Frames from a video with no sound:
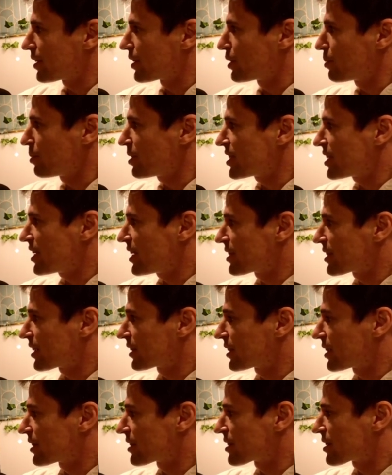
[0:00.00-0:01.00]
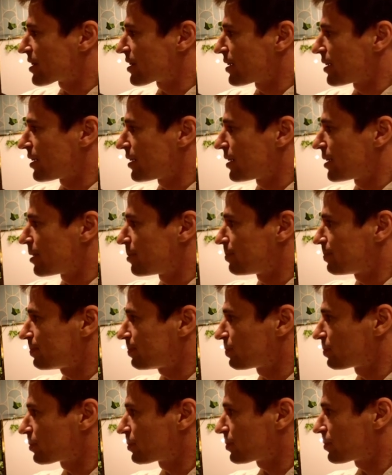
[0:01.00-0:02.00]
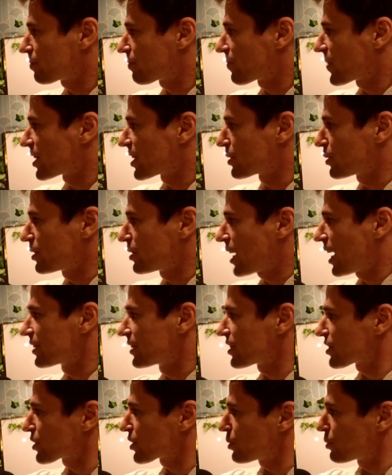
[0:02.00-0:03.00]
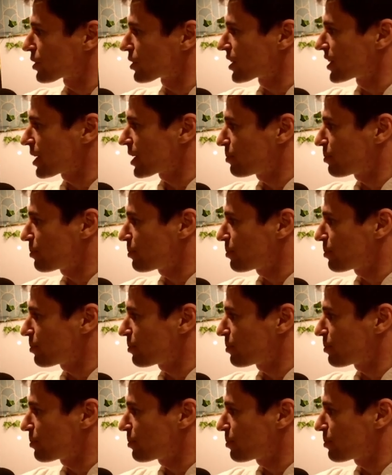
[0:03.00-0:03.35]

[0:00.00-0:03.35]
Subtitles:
you may see that it's doing underscore